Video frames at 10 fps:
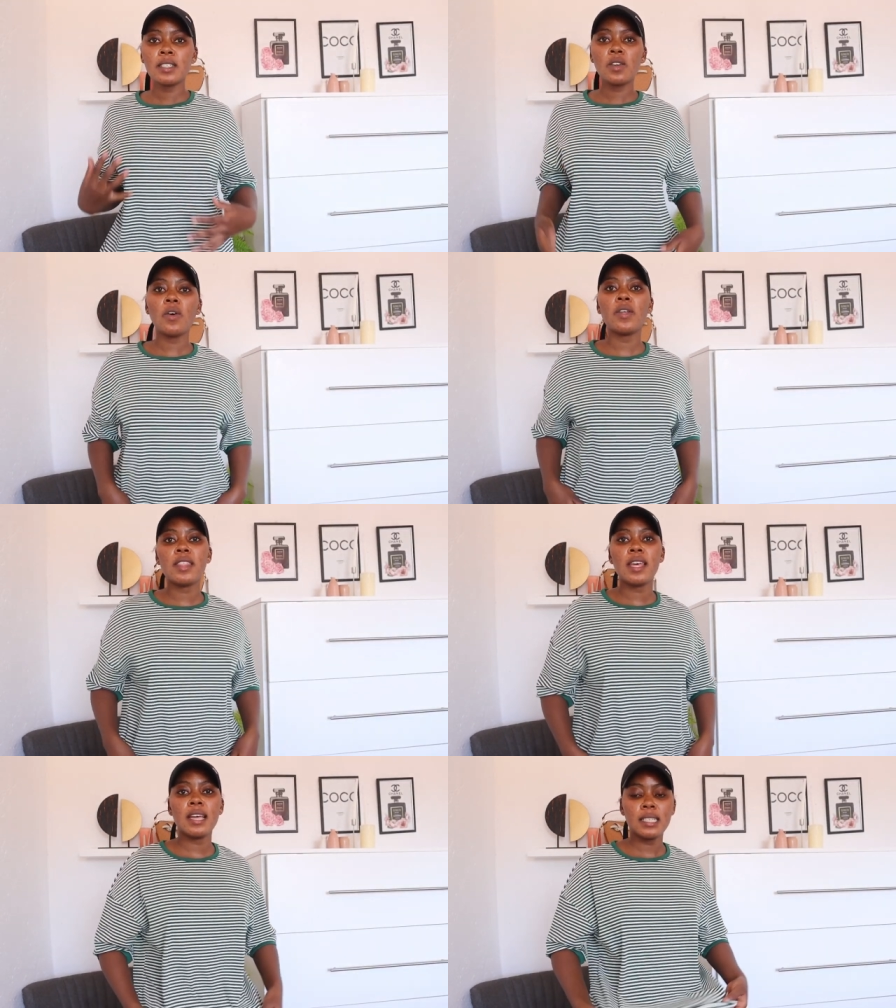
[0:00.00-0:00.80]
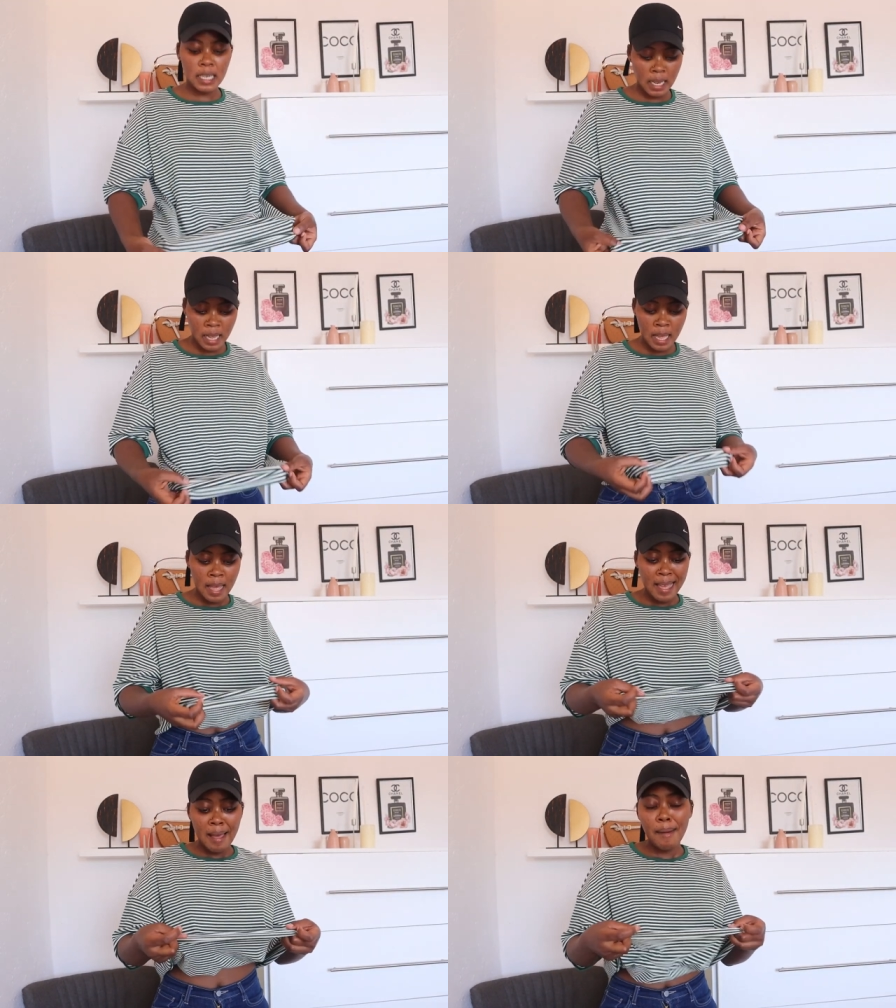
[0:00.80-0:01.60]
and all that.
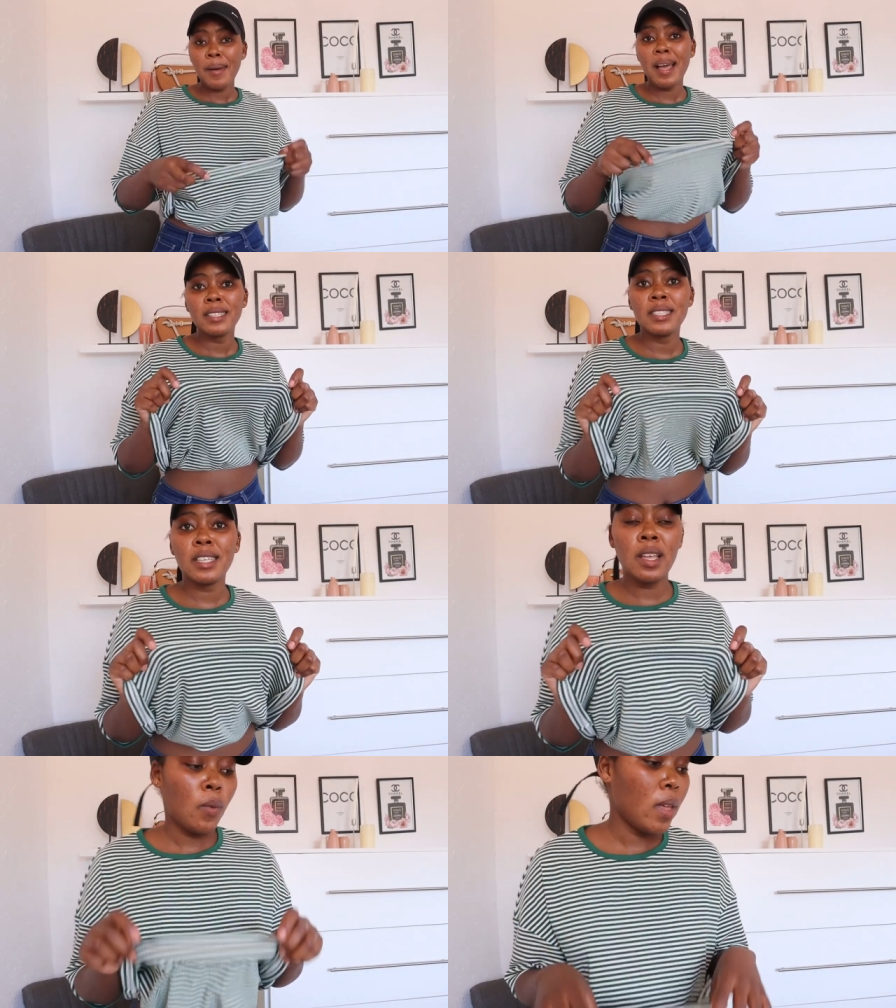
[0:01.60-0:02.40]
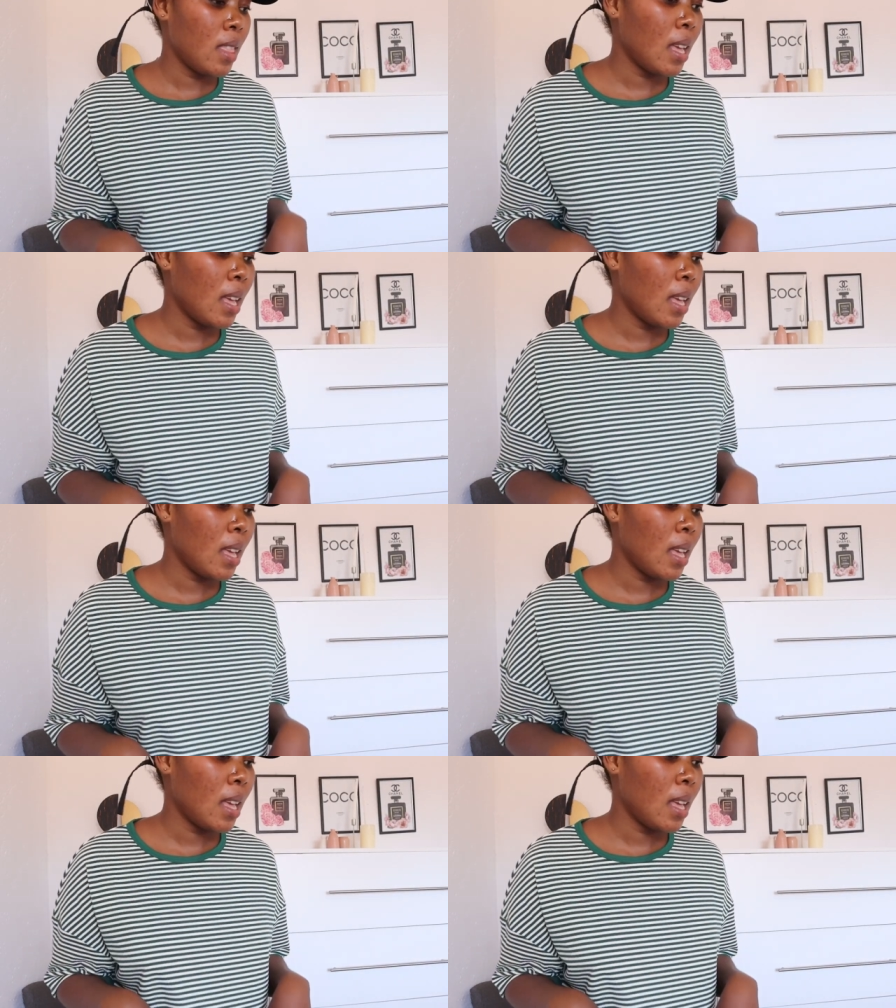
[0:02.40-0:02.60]
But one